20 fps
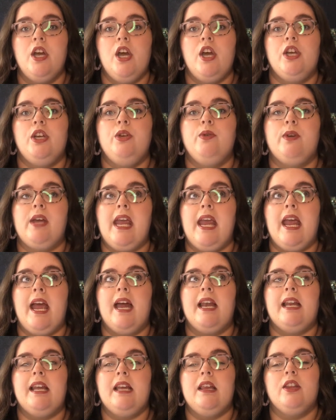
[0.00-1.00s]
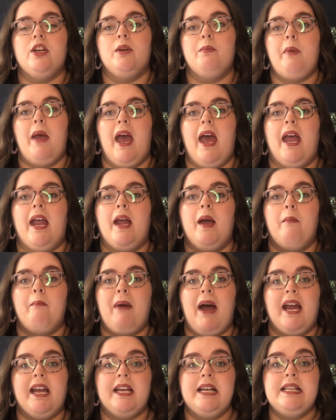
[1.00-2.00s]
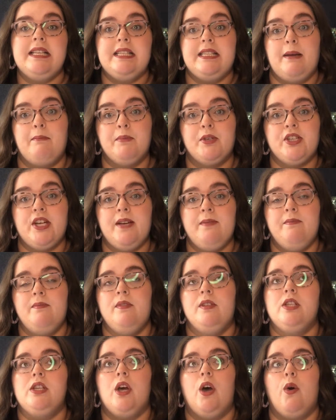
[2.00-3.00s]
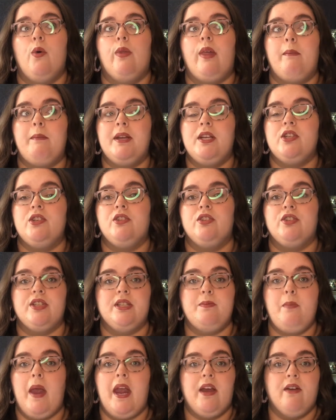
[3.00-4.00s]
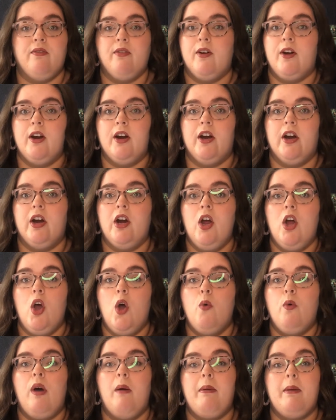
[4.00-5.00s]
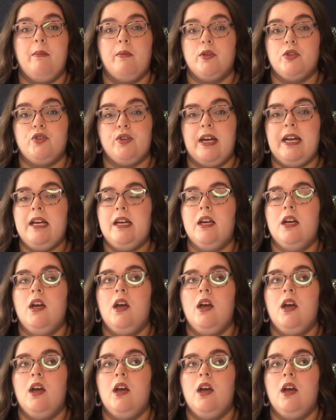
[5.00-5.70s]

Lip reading: You can either pay by consumption, so that means you're just paying for what people drink,